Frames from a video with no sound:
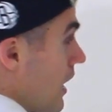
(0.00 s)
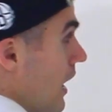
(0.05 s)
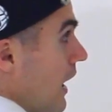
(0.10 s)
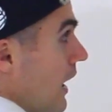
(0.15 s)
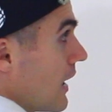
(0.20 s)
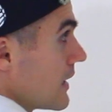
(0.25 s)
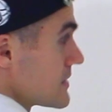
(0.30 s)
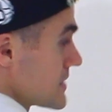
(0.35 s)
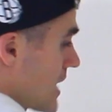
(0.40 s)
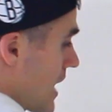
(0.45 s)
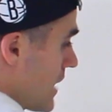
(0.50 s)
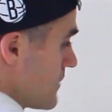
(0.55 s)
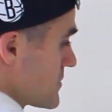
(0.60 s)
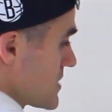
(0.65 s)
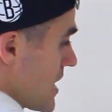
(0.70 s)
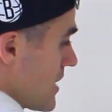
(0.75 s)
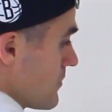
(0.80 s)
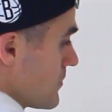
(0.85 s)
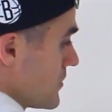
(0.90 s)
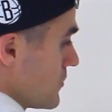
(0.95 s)
uh, times
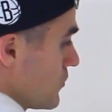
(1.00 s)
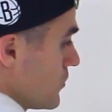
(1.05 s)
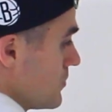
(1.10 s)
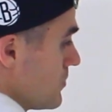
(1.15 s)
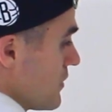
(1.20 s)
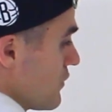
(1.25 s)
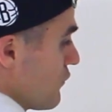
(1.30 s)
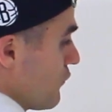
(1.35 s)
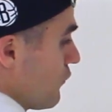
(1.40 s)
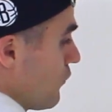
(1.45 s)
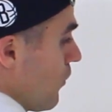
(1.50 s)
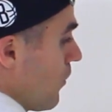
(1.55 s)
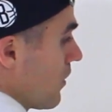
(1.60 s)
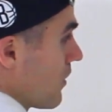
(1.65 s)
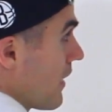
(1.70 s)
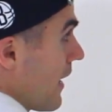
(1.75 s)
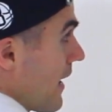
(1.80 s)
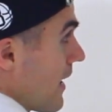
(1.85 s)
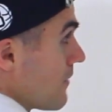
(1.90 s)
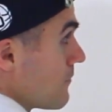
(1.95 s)
m it would be
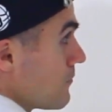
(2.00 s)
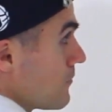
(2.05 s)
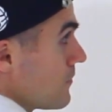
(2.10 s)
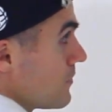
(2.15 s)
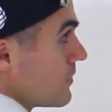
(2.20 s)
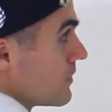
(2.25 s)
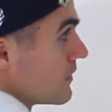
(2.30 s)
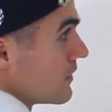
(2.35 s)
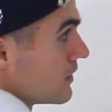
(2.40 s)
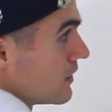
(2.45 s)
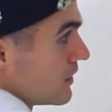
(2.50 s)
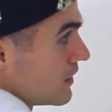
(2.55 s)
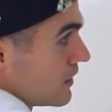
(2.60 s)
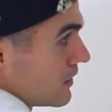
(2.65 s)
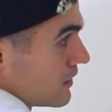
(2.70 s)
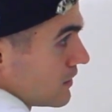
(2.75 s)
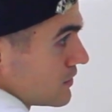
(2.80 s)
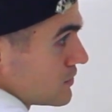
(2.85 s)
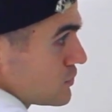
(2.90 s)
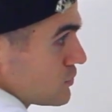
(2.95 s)
4m,
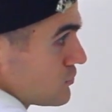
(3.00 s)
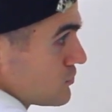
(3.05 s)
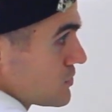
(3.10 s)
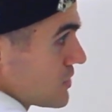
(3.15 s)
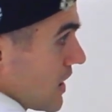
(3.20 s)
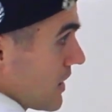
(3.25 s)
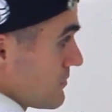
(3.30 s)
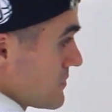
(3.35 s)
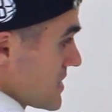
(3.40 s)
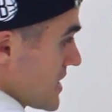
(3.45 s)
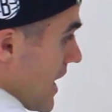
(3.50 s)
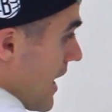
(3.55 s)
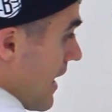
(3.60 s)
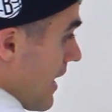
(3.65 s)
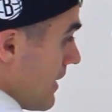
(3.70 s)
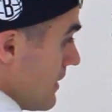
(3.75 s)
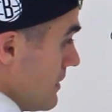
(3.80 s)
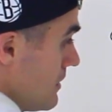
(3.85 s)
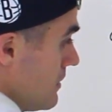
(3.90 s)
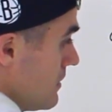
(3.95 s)
2 times
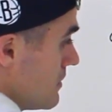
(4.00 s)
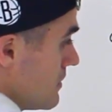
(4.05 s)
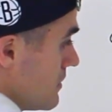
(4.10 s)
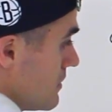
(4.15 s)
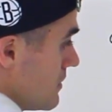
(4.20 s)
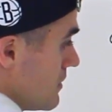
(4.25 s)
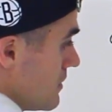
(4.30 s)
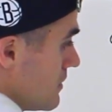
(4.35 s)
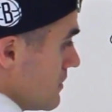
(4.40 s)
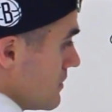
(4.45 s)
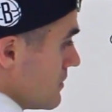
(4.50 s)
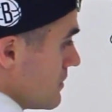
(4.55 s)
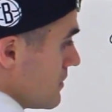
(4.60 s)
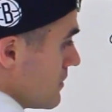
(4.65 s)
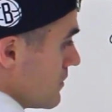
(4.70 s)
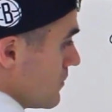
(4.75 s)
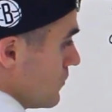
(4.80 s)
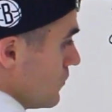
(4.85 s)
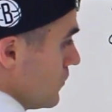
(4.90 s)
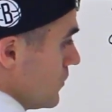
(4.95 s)
n
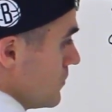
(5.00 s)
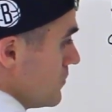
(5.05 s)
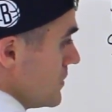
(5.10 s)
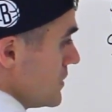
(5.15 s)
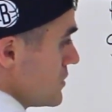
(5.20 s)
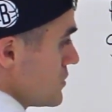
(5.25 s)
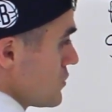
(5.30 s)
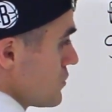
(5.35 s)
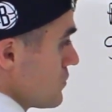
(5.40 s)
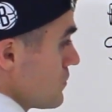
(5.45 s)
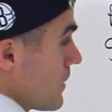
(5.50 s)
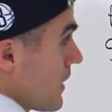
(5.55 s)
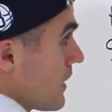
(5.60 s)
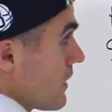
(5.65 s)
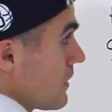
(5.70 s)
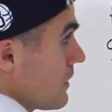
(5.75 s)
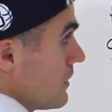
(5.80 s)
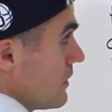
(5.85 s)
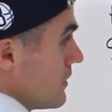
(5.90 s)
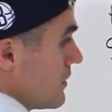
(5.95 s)
would be
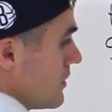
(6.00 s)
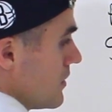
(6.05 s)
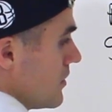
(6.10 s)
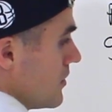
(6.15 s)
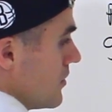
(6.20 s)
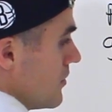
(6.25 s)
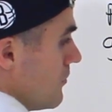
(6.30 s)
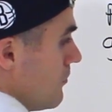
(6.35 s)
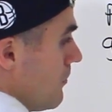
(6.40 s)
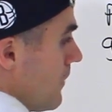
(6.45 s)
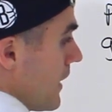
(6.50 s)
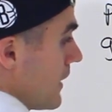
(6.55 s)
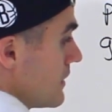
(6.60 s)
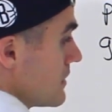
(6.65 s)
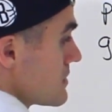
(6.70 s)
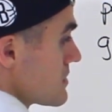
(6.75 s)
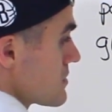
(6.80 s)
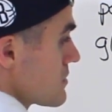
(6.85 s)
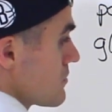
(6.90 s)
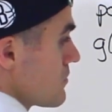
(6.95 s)
2n
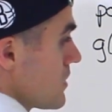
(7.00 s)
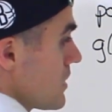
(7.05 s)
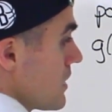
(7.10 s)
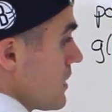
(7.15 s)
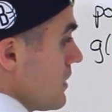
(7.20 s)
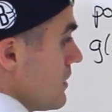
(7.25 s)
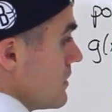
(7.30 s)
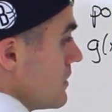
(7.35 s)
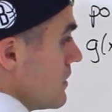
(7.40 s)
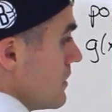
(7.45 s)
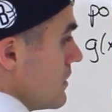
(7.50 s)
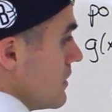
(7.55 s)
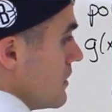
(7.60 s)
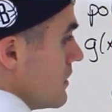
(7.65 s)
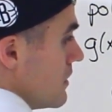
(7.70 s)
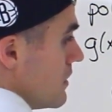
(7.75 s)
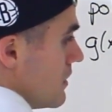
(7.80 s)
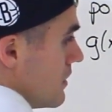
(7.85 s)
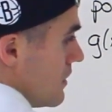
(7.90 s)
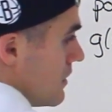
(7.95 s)
minus 3
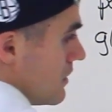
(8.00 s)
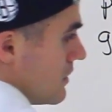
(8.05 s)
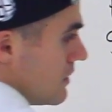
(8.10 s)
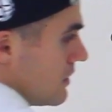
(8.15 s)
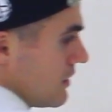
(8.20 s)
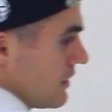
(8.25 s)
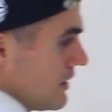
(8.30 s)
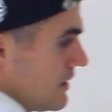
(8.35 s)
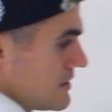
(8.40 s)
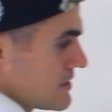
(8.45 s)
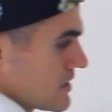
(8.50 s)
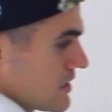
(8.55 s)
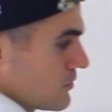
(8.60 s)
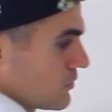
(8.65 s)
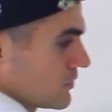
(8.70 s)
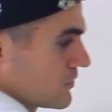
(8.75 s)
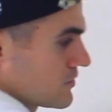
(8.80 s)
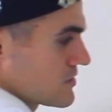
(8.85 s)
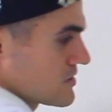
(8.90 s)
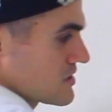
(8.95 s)
is
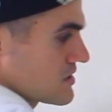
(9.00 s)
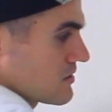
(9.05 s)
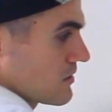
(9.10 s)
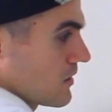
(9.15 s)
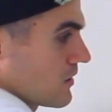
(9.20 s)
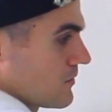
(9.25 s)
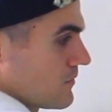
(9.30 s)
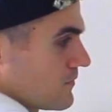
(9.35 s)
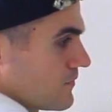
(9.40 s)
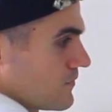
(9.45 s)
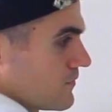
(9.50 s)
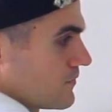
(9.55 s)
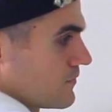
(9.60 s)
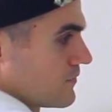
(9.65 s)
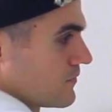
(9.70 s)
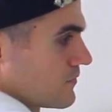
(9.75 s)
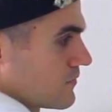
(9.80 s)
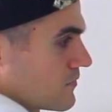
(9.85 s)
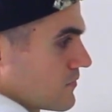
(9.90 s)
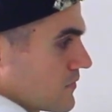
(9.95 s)
equal to 0.
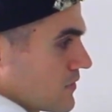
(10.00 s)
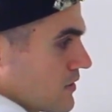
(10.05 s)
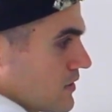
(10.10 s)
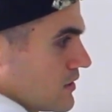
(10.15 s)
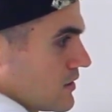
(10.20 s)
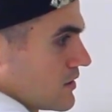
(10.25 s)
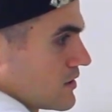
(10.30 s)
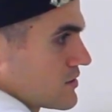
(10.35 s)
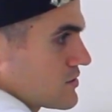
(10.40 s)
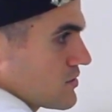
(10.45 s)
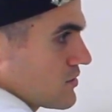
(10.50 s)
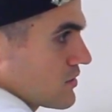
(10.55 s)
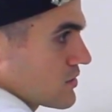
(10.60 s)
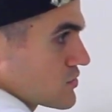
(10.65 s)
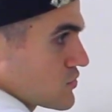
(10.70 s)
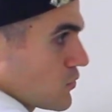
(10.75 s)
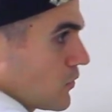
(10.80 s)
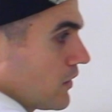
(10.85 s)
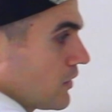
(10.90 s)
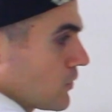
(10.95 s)
So
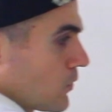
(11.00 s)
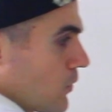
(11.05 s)
there's one